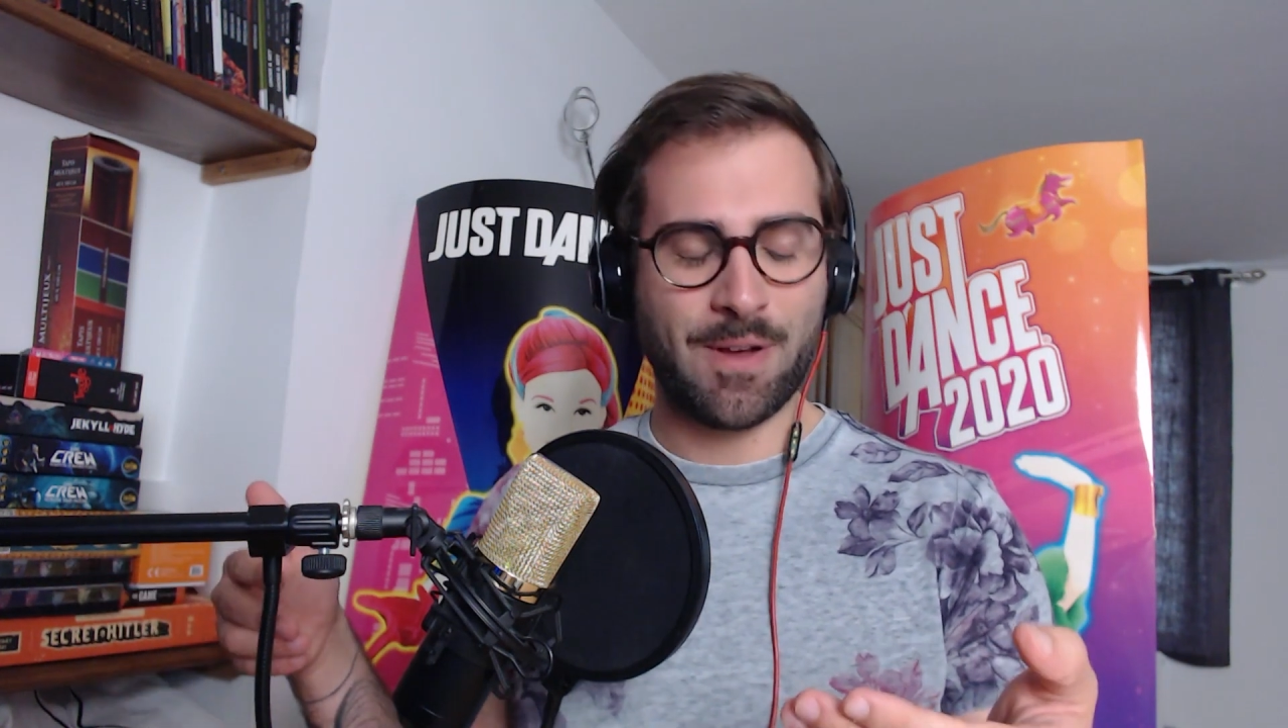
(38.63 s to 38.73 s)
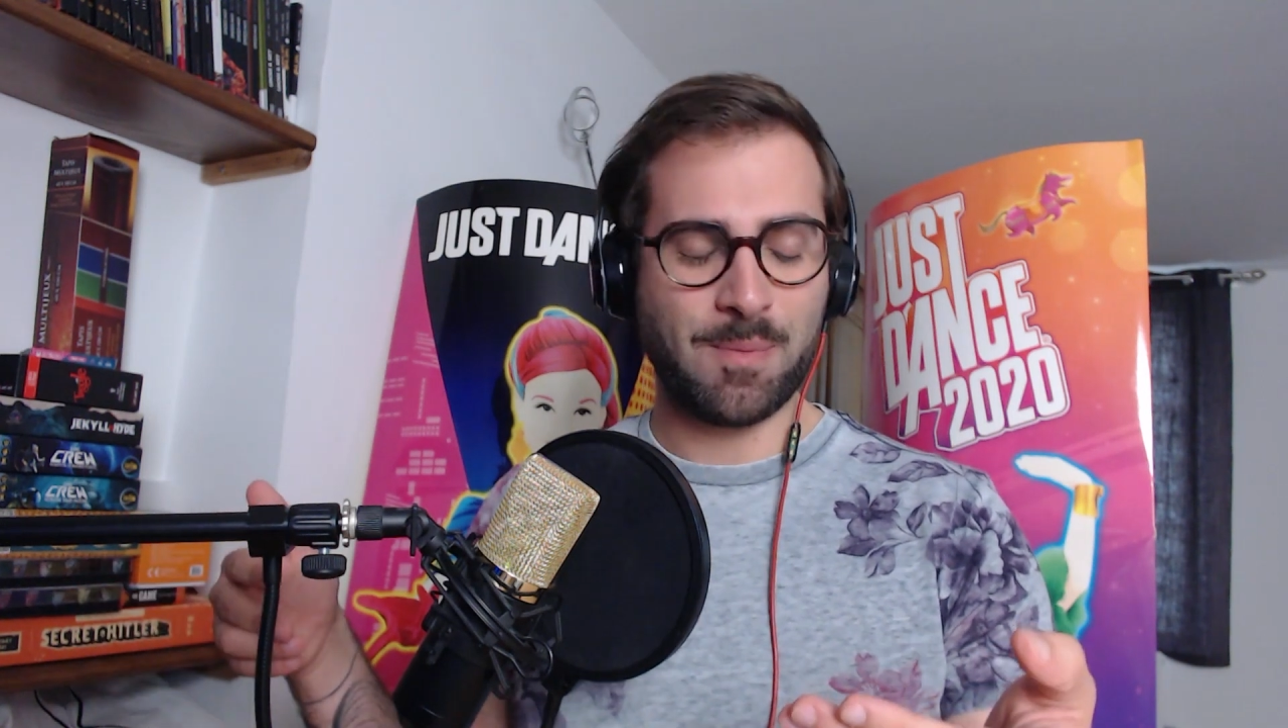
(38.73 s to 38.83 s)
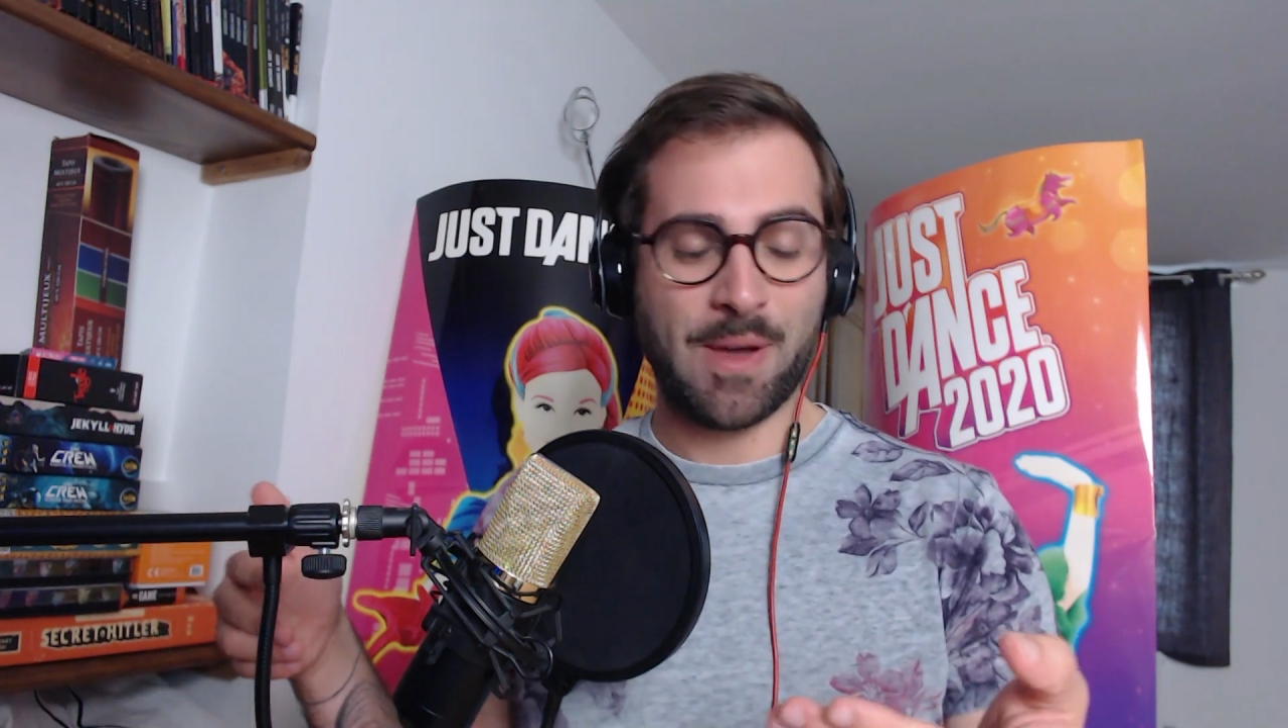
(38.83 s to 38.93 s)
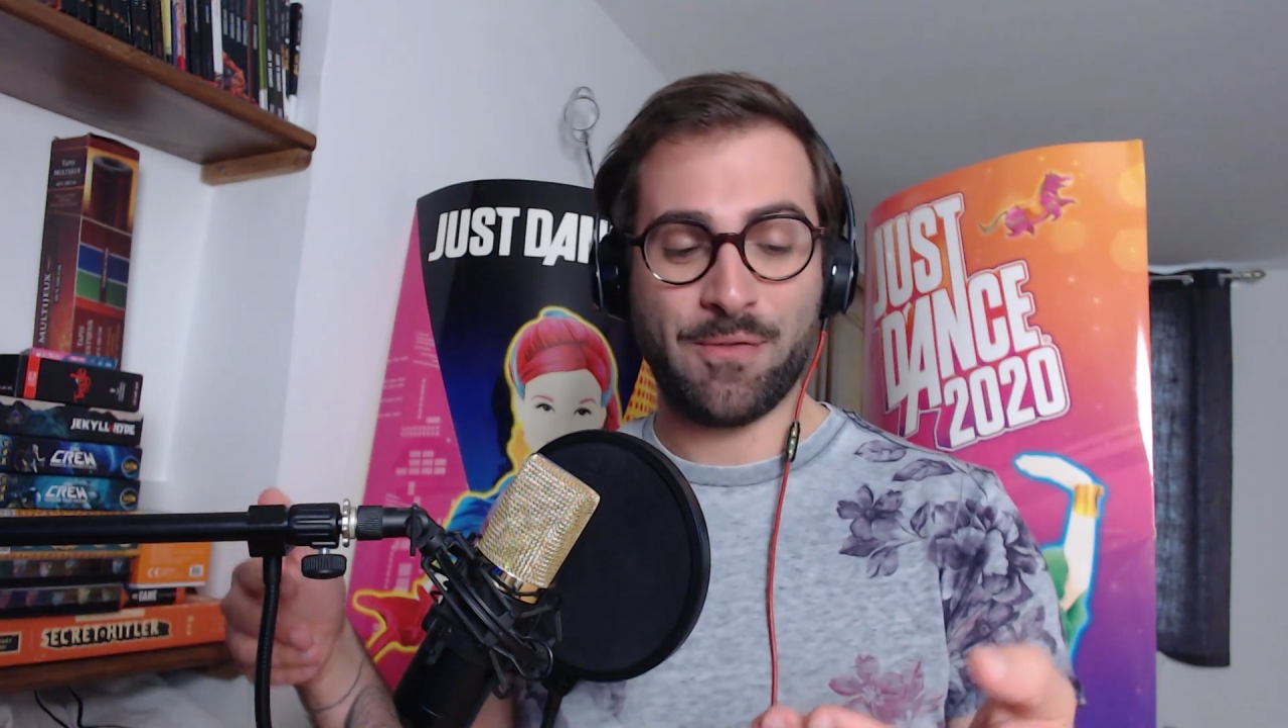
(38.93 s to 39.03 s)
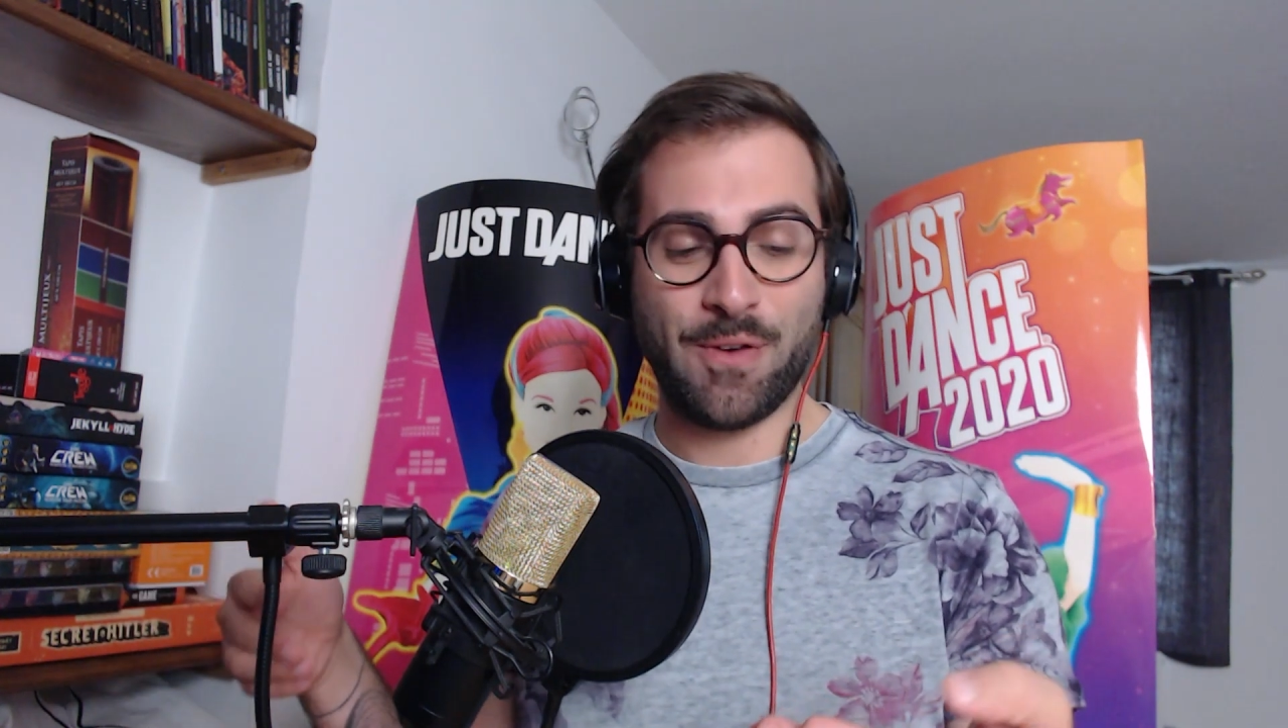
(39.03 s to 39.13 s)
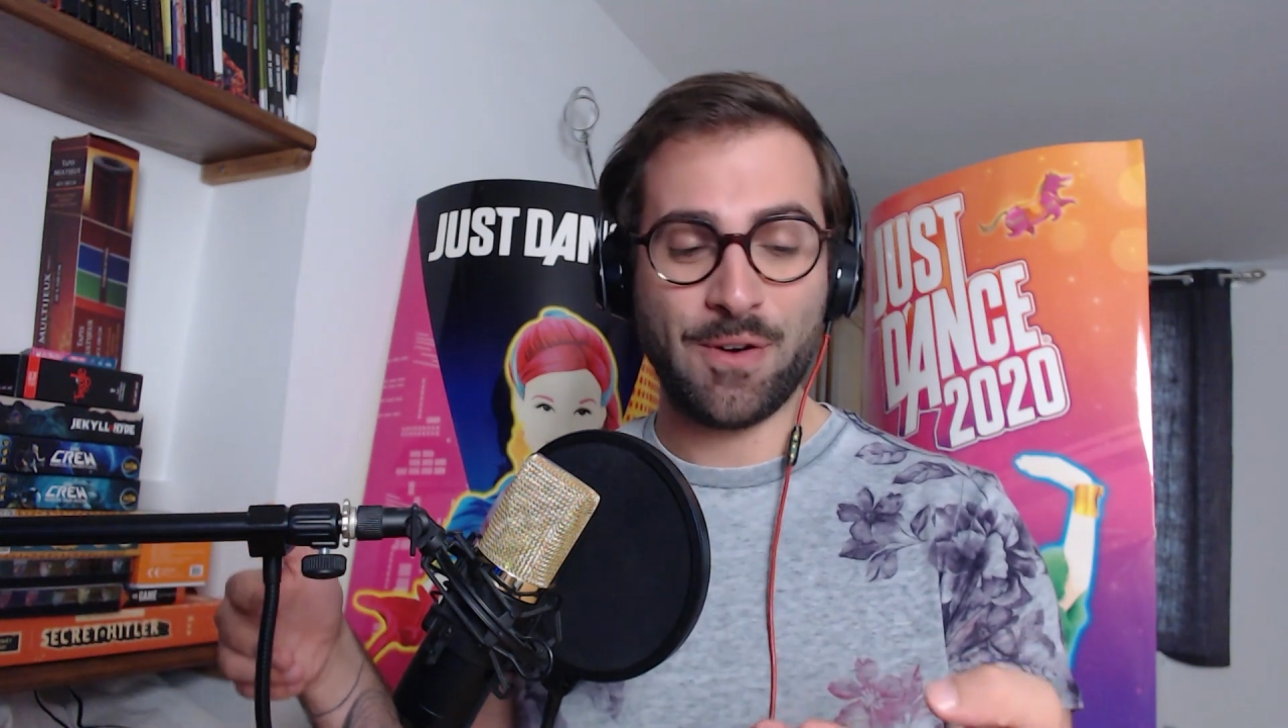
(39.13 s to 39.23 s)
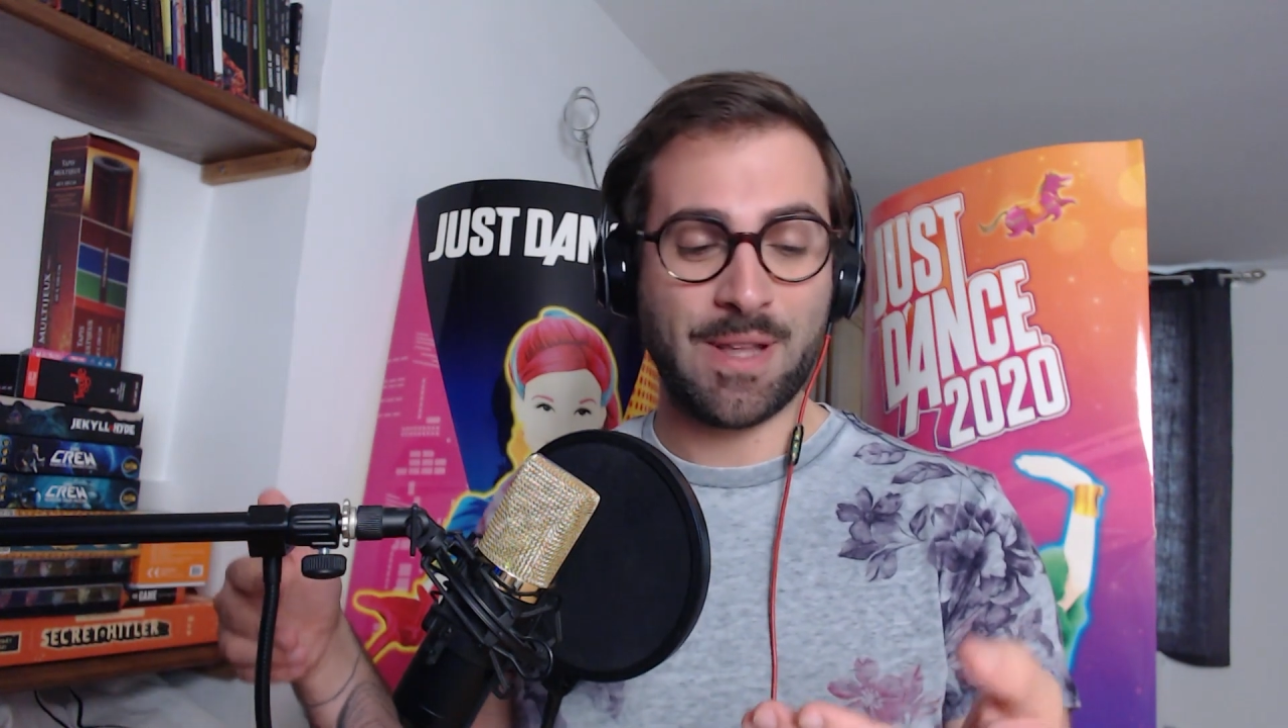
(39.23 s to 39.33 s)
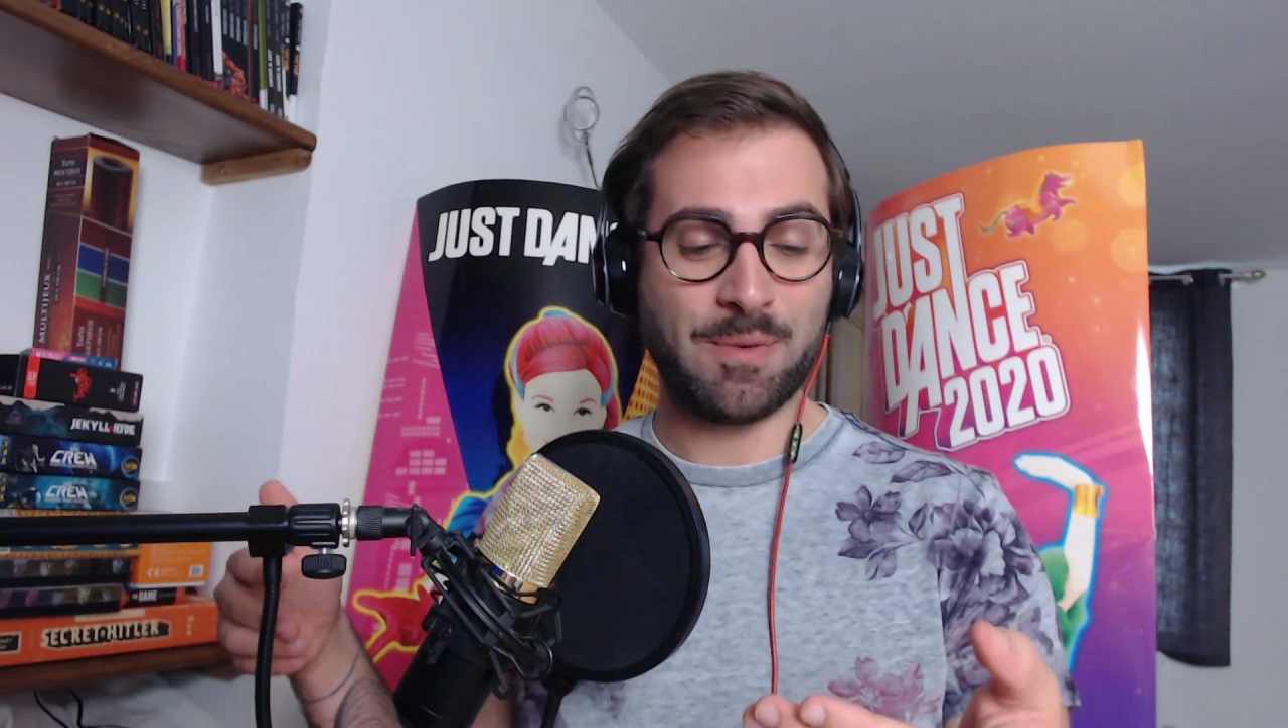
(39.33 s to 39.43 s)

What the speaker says: on my phone.